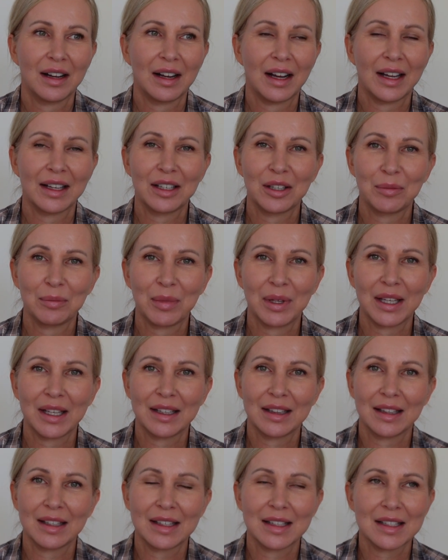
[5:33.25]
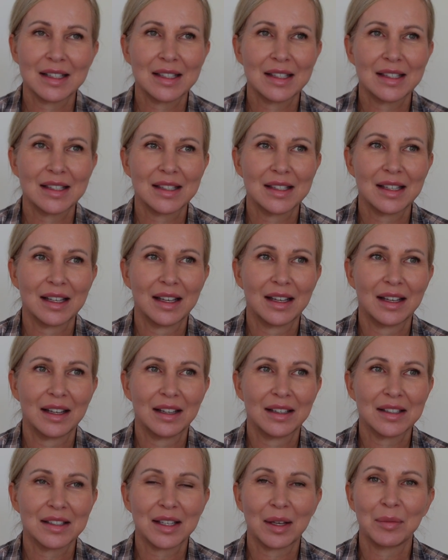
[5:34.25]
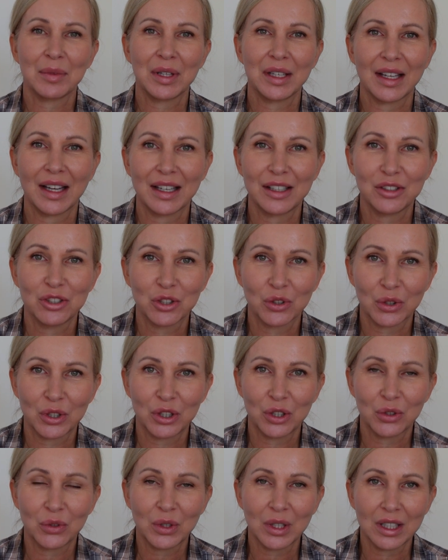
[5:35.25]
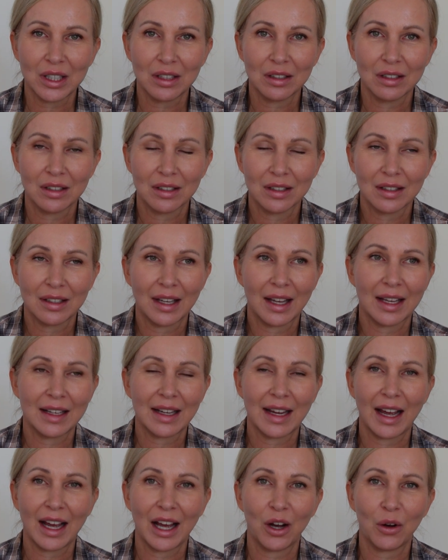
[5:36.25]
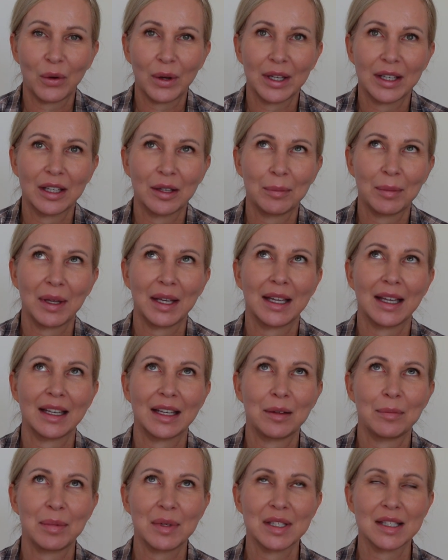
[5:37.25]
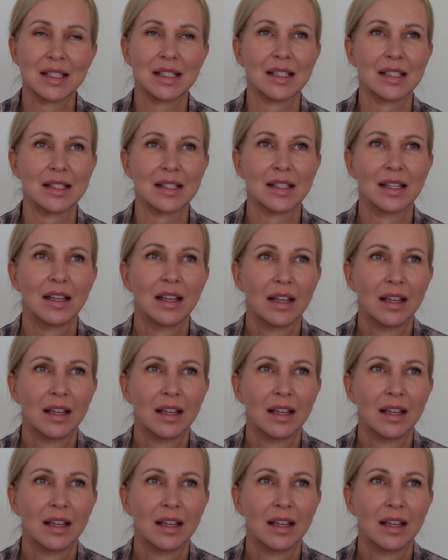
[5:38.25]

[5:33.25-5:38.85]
I can make this something I enjoy doing and how I can make it a business.